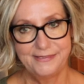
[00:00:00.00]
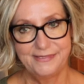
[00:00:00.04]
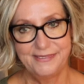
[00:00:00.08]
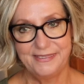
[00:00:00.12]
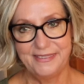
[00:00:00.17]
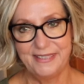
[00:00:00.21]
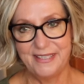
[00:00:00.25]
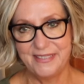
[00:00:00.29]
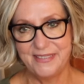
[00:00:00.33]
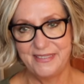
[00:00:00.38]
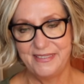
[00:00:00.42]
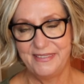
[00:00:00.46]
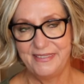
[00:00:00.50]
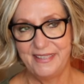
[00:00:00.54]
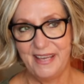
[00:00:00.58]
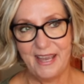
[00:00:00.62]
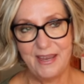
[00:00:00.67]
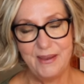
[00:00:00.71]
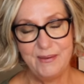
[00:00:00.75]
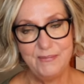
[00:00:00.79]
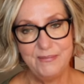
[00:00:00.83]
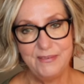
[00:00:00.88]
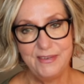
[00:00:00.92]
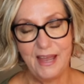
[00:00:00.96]
I,
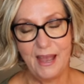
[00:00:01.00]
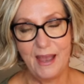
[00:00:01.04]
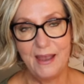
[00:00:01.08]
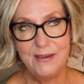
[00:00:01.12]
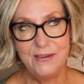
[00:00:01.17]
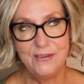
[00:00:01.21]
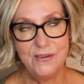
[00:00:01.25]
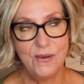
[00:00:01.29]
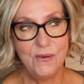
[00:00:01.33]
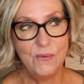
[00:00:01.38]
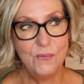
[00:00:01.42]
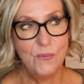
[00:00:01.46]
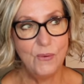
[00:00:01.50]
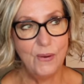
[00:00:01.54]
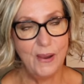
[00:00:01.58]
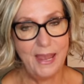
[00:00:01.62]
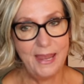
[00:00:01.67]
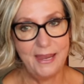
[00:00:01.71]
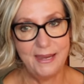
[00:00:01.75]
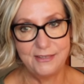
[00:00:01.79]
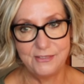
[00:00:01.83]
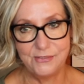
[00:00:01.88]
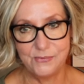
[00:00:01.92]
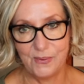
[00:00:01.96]
I no
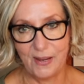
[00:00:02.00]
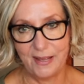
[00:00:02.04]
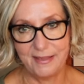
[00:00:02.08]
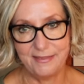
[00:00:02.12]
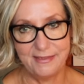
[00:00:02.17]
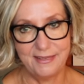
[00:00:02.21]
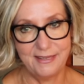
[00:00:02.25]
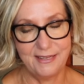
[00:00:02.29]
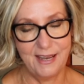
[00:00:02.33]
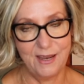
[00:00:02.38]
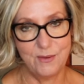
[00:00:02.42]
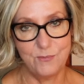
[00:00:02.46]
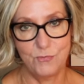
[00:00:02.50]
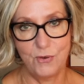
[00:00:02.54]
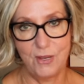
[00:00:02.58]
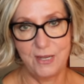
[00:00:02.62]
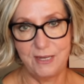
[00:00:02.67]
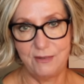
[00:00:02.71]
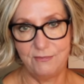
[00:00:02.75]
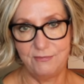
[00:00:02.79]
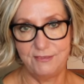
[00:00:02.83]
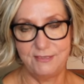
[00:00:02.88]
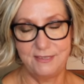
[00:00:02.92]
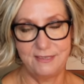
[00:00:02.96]
way do I think I'm
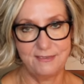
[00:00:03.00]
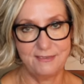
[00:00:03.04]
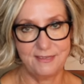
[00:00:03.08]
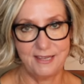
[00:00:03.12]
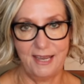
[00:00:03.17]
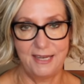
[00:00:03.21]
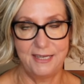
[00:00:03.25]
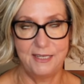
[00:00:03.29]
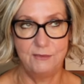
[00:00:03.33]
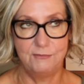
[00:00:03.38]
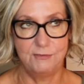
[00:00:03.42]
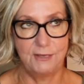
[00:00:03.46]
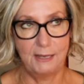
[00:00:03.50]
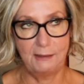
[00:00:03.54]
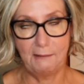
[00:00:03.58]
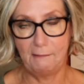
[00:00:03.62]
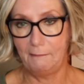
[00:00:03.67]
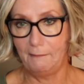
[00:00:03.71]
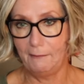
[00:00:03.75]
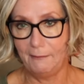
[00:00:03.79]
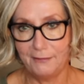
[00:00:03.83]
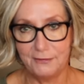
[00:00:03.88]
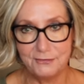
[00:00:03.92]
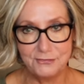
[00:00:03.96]
ready for this kind of a
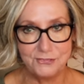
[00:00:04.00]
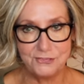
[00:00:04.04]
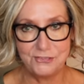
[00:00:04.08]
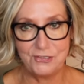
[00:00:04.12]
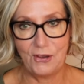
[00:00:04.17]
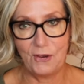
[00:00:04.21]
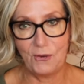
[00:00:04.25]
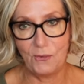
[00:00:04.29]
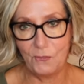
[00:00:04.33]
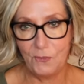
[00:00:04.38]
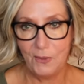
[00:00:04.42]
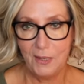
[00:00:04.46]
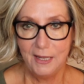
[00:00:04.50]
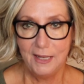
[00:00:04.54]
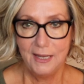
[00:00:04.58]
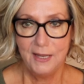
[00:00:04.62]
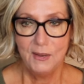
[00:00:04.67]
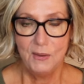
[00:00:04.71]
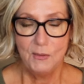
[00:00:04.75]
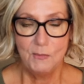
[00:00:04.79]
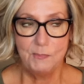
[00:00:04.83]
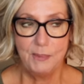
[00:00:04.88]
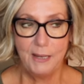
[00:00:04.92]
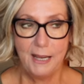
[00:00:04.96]
show,
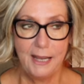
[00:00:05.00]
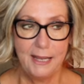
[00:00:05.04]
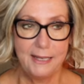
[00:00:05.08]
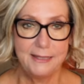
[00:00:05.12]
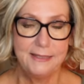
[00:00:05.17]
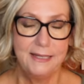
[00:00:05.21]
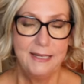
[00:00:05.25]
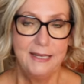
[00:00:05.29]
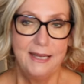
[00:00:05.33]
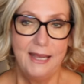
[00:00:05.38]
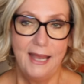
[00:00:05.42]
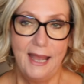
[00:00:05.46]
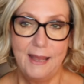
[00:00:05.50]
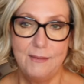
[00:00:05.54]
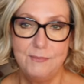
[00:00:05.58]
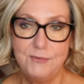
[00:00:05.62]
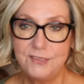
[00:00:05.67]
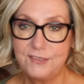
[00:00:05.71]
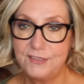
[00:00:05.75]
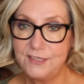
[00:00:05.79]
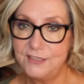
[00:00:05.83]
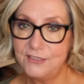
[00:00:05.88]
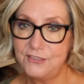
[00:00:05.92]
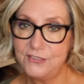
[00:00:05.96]
but I'm
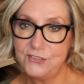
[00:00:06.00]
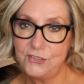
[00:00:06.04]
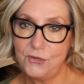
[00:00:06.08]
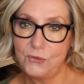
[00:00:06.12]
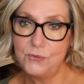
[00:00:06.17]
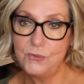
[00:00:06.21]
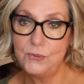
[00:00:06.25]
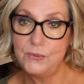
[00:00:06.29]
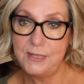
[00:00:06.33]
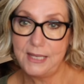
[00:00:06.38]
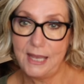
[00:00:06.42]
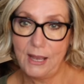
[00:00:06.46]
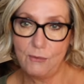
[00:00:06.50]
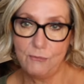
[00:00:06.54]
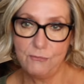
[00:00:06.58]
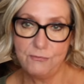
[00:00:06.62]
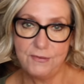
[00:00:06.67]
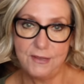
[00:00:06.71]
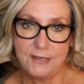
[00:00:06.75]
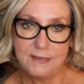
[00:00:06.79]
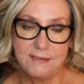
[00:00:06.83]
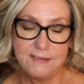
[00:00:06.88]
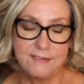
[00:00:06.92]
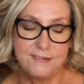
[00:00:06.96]
just going to show you the
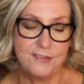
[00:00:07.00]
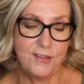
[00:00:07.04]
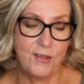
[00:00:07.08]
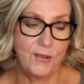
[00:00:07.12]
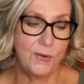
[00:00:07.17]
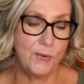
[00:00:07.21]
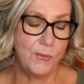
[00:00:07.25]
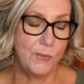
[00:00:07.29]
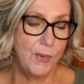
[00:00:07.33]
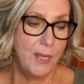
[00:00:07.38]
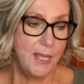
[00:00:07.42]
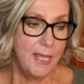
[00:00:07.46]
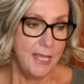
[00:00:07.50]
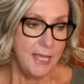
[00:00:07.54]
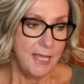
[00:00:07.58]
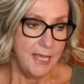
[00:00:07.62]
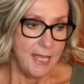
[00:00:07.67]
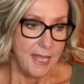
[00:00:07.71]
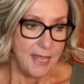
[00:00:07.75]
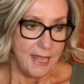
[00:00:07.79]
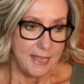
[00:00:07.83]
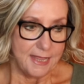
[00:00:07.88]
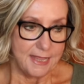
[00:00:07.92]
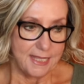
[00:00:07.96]
outfits. So
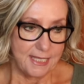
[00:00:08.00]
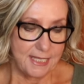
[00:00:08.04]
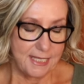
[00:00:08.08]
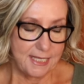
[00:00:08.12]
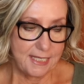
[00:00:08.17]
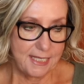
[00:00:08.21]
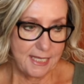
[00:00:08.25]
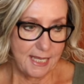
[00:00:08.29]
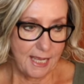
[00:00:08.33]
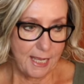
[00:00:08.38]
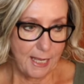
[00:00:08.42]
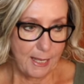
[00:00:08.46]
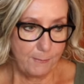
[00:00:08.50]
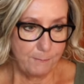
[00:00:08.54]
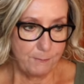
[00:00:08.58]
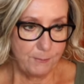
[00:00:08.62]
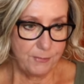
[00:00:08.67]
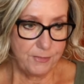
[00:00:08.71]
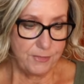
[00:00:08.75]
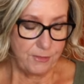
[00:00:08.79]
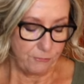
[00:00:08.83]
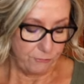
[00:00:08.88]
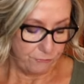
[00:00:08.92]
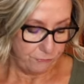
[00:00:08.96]
the
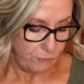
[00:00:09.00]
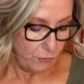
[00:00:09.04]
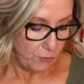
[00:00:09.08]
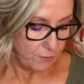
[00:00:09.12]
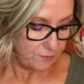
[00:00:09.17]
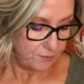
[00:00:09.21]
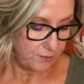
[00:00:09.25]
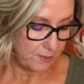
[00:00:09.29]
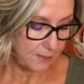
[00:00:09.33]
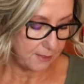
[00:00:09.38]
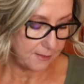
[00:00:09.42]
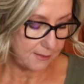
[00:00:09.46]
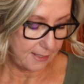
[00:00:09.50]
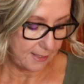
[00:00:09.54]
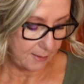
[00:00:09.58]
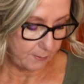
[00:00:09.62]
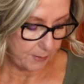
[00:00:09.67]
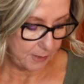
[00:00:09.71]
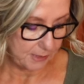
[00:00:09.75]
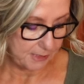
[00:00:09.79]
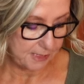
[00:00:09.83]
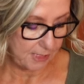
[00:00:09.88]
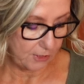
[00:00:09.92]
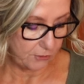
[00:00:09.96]
um, the first thing that I'm
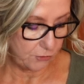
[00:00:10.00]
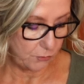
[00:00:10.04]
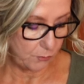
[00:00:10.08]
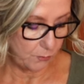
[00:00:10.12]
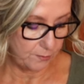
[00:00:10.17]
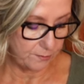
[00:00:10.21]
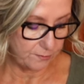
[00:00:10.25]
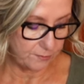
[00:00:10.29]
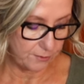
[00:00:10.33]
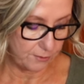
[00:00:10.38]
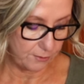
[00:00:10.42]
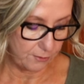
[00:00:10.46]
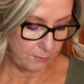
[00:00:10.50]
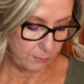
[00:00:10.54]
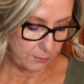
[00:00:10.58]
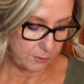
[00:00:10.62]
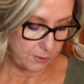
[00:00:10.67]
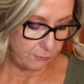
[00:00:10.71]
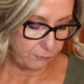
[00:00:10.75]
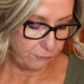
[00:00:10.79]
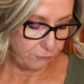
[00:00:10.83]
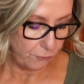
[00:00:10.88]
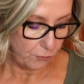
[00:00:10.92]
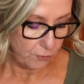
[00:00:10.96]
going to tell you is the,
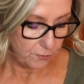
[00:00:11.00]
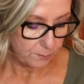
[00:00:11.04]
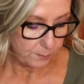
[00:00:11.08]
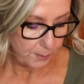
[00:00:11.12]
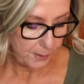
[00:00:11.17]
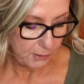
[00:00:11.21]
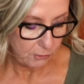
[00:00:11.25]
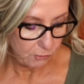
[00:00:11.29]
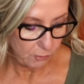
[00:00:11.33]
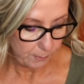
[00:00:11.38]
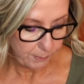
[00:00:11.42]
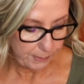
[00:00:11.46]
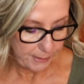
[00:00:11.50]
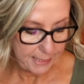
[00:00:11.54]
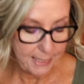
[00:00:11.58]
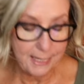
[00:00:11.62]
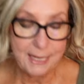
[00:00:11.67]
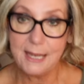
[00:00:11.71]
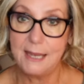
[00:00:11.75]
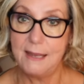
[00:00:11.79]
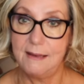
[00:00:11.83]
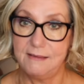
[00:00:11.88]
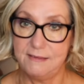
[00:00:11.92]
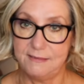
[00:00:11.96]
the first pair of
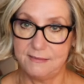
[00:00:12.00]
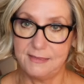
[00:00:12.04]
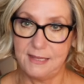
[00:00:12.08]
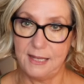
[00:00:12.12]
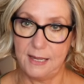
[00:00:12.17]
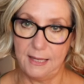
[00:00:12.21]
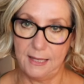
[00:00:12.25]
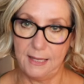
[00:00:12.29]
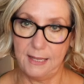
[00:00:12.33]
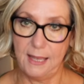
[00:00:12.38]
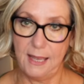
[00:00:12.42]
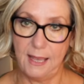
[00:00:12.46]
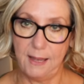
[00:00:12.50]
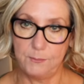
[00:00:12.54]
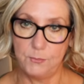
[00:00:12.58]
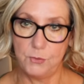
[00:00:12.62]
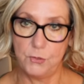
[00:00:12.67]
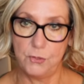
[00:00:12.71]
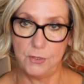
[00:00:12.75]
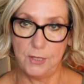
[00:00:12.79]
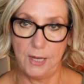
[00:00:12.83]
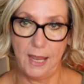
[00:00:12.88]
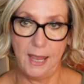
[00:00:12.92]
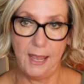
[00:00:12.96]
pants that I, I'm
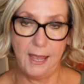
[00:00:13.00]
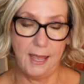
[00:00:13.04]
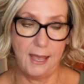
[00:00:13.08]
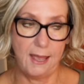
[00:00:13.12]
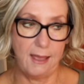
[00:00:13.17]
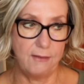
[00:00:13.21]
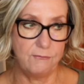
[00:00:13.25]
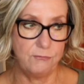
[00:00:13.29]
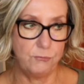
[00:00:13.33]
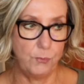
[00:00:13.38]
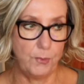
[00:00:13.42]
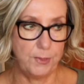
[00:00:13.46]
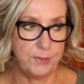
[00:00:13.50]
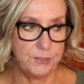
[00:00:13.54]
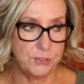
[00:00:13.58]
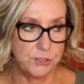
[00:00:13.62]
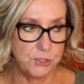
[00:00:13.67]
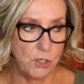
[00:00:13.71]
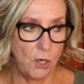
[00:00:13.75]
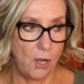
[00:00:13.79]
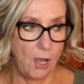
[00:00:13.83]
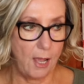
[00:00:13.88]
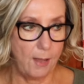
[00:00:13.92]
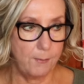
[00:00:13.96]
going to have with the
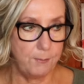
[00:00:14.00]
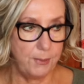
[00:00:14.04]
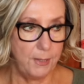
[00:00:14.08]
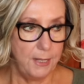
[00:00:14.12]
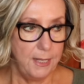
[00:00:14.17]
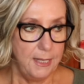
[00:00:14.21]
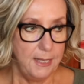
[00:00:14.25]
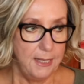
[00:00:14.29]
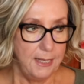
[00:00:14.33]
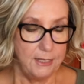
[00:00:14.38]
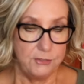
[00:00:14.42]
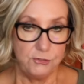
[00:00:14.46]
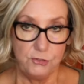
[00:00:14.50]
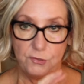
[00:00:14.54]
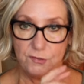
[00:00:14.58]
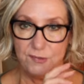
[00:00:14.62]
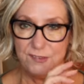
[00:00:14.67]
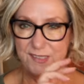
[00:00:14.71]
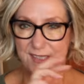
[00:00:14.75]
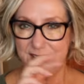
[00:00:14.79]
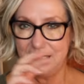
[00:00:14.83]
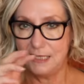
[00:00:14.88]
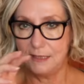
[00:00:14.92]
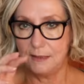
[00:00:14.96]
top, and you'll
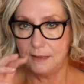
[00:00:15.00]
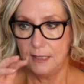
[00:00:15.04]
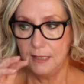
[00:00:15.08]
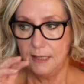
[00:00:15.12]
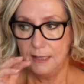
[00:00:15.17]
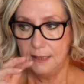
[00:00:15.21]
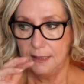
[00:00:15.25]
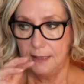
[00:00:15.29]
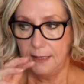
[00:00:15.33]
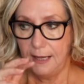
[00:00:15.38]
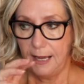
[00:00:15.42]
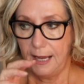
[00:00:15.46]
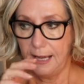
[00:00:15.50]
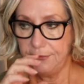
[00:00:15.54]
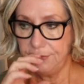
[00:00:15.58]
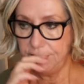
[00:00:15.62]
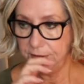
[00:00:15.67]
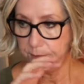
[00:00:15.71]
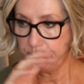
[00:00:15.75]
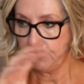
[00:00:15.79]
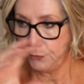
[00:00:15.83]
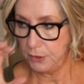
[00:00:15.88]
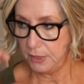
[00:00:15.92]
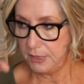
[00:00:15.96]
see it, I
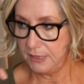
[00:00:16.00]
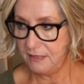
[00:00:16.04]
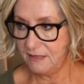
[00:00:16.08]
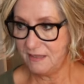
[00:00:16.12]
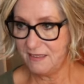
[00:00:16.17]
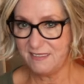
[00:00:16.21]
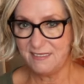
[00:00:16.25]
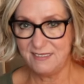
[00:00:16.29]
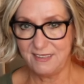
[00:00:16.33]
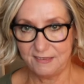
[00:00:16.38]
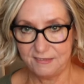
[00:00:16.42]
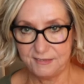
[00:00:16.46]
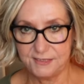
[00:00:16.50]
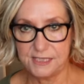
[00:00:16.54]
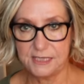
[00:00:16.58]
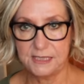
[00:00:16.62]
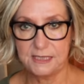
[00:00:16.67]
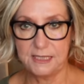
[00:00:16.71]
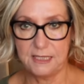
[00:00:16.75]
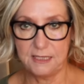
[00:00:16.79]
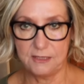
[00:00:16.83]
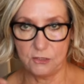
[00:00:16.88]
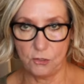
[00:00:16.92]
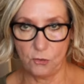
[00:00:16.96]
think, pretty
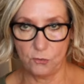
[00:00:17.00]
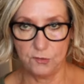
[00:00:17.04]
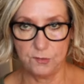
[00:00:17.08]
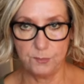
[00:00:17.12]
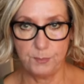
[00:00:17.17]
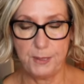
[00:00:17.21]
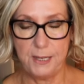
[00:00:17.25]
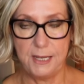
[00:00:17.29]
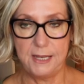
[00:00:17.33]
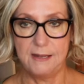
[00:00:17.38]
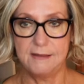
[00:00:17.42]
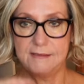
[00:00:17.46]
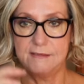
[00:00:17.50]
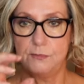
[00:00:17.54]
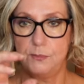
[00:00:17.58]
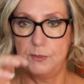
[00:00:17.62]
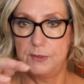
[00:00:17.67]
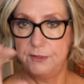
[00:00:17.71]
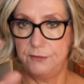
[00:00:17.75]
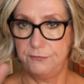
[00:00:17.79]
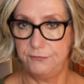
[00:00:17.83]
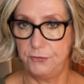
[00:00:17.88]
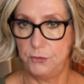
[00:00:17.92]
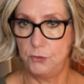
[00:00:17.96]
consistently, those pants
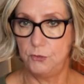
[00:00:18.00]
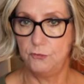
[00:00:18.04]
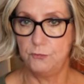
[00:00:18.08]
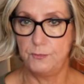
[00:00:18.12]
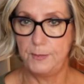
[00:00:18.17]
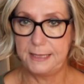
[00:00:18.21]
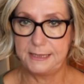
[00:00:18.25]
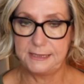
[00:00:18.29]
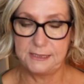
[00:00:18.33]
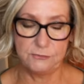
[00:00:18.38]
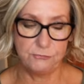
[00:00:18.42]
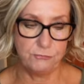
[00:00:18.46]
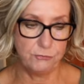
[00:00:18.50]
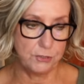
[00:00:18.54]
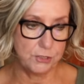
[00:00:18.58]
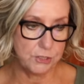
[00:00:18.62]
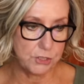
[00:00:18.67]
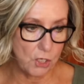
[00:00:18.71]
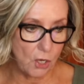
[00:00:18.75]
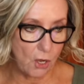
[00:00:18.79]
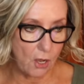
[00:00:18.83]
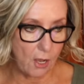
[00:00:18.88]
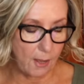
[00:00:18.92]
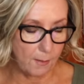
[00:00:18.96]
with a few of my different
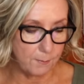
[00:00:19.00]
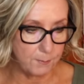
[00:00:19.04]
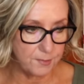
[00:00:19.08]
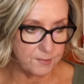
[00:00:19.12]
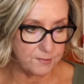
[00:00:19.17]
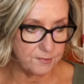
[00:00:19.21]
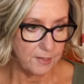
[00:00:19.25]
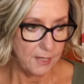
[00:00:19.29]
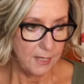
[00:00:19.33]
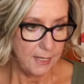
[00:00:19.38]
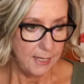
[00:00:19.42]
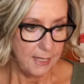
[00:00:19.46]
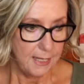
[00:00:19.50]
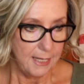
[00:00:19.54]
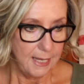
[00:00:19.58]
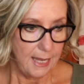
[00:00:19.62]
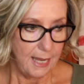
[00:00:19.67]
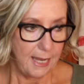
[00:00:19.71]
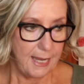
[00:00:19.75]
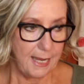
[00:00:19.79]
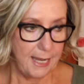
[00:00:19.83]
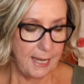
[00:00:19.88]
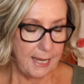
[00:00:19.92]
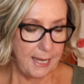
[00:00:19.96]
tops.
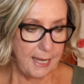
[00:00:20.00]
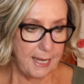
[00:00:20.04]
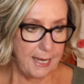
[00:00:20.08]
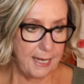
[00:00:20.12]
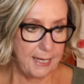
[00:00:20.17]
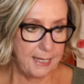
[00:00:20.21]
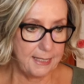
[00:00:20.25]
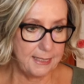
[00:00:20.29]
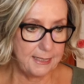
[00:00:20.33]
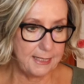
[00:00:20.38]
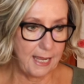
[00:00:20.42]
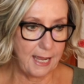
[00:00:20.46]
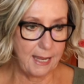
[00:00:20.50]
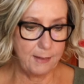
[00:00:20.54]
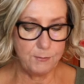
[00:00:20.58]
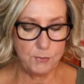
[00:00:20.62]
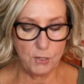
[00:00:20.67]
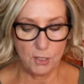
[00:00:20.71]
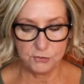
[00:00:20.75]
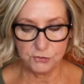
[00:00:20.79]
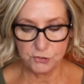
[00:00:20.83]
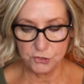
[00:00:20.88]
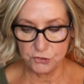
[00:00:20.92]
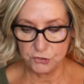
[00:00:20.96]
And I'm
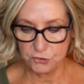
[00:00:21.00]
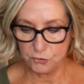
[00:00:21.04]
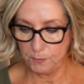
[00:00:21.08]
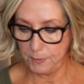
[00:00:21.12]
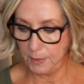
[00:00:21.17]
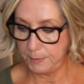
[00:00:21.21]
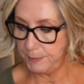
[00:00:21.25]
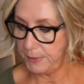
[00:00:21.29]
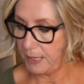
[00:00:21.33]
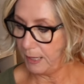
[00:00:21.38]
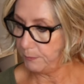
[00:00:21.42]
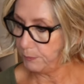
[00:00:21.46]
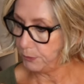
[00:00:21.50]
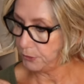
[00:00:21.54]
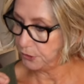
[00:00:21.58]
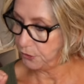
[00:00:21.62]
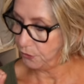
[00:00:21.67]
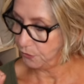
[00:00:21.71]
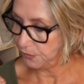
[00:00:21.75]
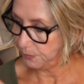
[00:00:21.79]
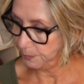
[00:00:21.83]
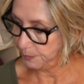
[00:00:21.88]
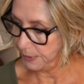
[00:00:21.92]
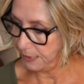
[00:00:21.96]
not too sure. Maybe I'll put
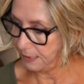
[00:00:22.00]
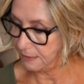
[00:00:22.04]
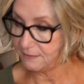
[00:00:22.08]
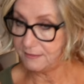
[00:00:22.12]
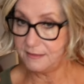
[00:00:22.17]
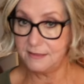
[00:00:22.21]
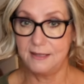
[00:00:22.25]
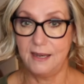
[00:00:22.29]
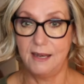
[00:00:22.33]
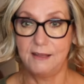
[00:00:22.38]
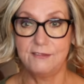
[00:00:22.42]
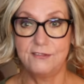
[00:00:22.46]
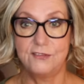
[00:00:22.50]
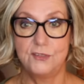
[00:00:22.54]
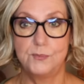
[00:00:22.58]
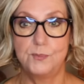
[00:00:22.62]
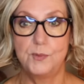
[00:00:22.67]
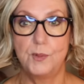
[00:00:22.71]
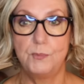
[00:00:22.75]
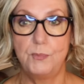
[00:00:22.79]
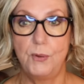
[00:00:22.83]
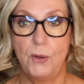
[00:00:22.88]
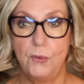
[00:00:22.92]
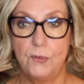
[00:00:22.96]
those pants and then I'll
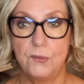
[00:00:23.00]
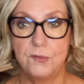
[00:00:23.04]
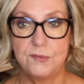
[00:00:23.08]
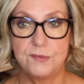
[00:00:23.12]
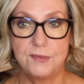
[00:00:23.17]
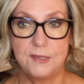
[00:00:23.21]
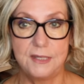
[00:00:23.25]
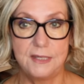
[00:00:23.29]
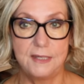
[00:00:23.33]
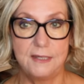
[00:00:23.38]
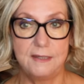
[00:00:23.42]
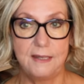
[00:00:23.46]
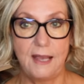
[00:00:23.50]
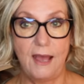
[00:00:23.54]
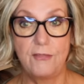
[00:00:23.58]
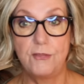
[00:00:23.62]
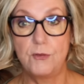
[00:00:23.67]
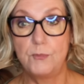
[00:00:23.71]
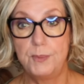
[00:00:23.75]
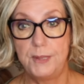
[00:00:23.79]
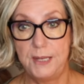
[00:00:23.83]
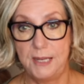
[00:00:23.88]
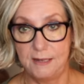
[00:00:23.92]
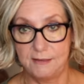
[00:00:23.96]
superimpose the
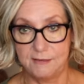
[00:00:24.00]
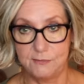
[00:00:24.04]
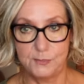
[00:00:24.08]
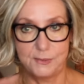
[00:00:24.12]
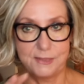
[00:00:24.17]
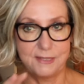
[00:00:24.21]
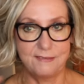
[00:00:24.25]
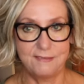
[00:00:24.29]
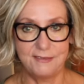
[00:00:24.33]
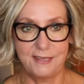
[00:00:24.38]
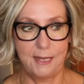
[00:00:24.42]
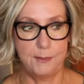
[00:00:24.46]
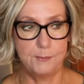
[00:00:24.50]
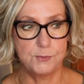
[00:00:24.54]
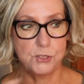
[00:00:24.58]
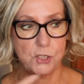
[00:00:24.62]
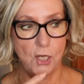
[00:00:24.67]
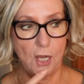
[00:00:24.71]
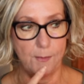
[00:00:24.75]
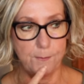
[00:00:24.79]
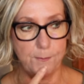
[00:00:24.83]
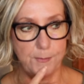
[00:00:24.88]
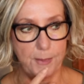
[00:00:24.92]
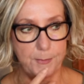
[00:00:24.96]
other pants with the same top.